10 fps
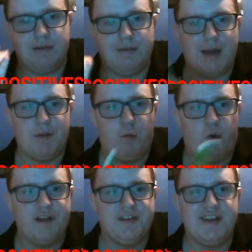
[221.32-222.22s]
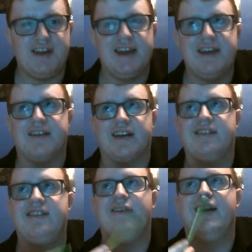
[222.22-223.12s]
Emma Watson is.
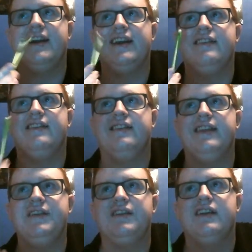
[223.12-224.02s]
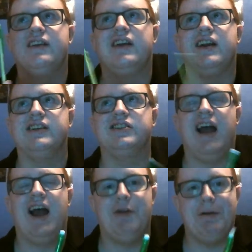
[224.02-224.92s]
Like, you need to gush at
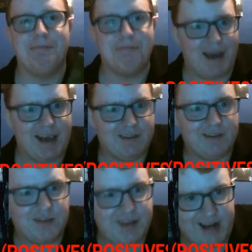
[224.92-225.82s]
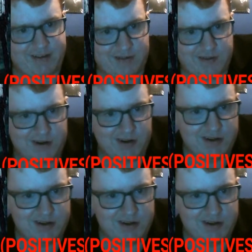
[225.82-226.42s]
how amazing those actors are.